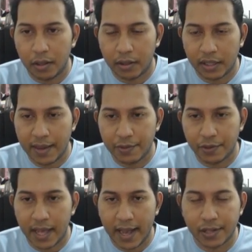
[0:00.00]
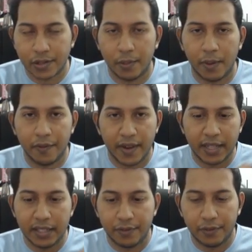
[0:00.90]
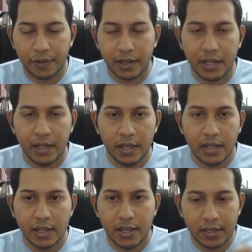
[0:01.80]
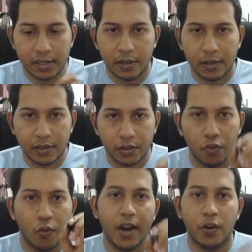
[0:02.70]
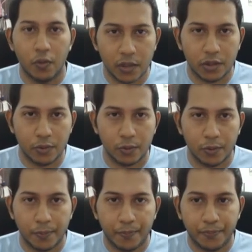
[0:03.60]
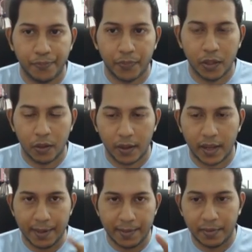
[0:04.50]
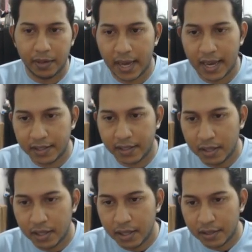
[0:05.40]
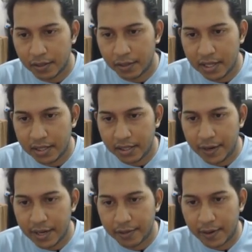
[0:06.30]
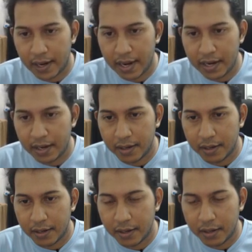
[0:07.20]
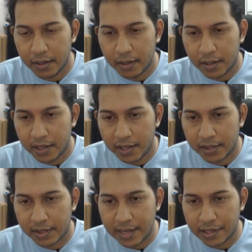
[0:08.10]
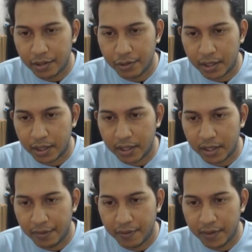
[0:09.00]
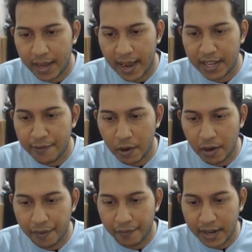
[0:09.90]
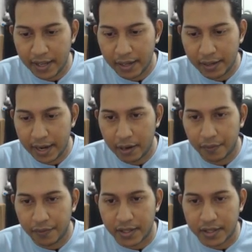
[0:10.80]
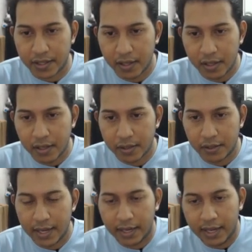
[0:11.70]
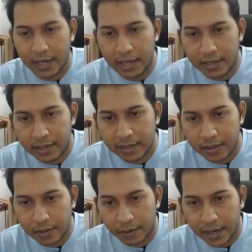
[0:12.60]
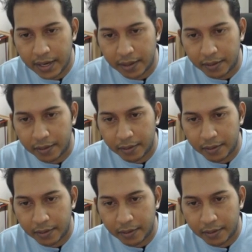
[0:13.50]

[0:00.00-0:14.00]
times with x to the power of -3 is equals to 1/2. Okay, remember, guys, so this green straight line is tangent to the curve, and then we already find the gradient of this. So technically this is your gradient.